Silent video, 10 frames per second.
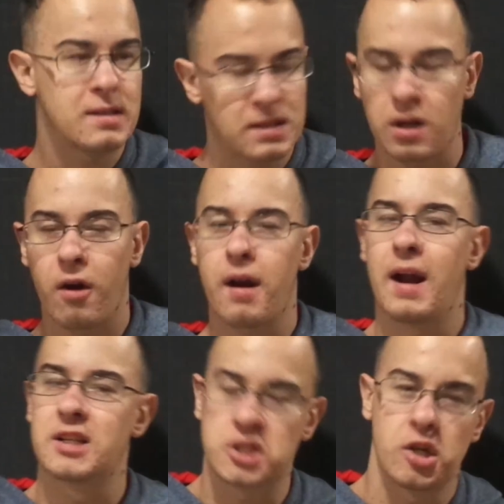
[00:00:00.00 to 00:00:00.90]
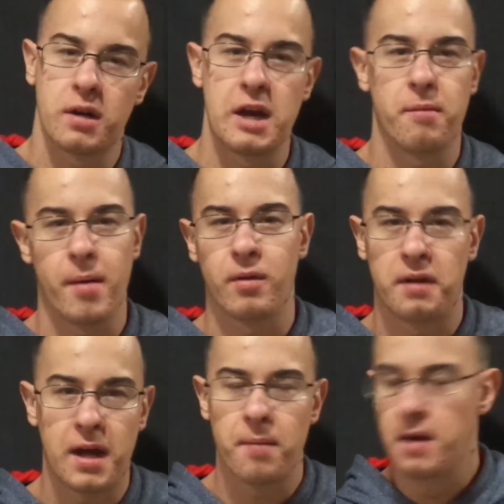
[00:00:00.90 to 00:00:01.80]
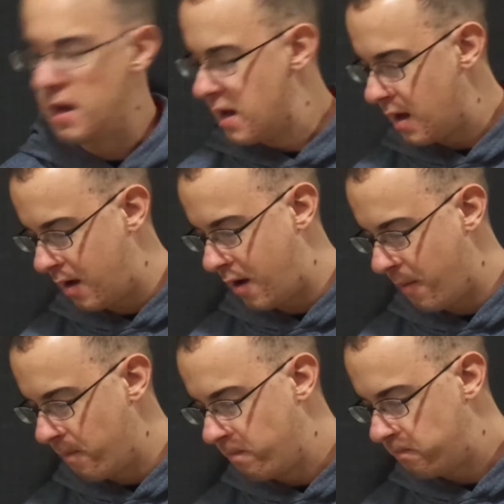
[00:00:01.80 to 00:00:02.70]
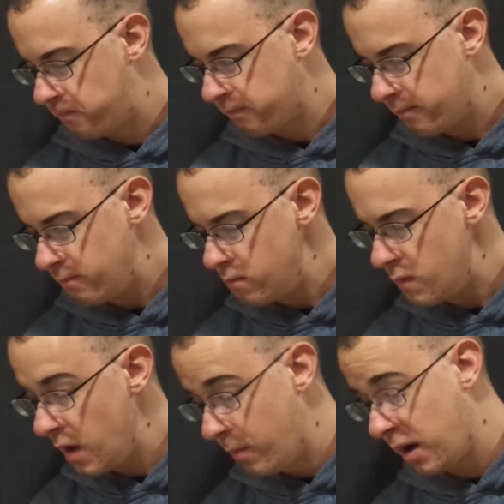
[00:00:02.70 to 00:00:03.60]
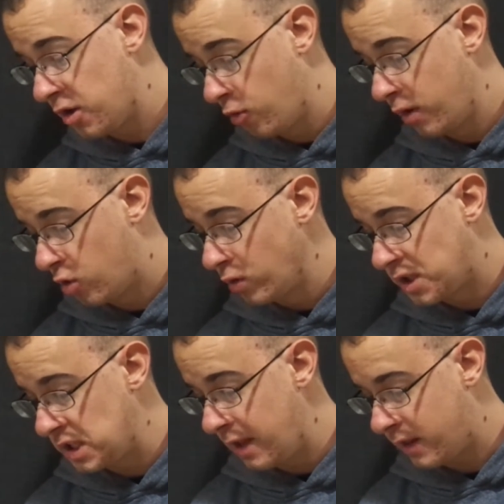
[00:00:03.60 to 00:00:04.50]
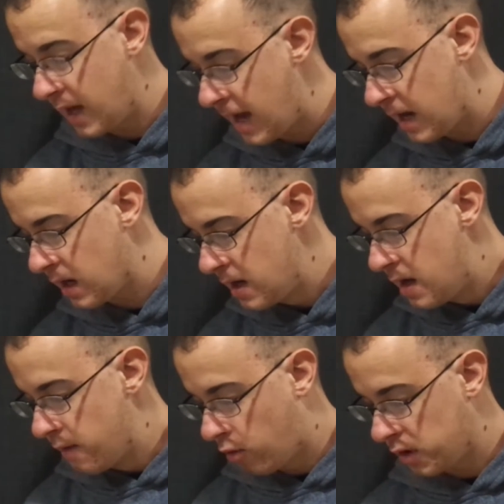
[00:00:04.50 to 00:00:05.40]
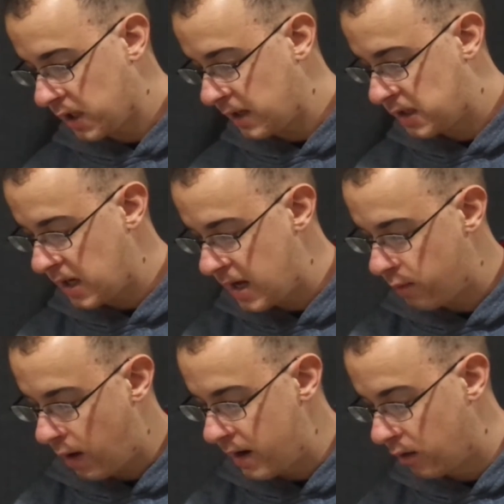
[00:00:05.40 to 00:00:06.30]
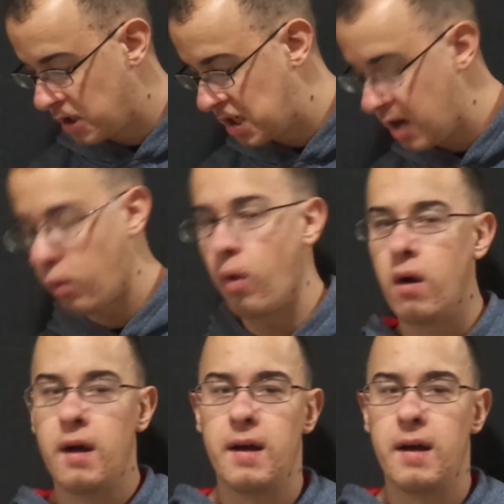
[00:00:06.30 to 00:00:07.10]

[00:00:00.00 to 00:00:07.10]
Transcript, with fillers: Darn it, I still can't remember the name. Um, but it is really cool to see at the end. Of course, like I said, why no sequel?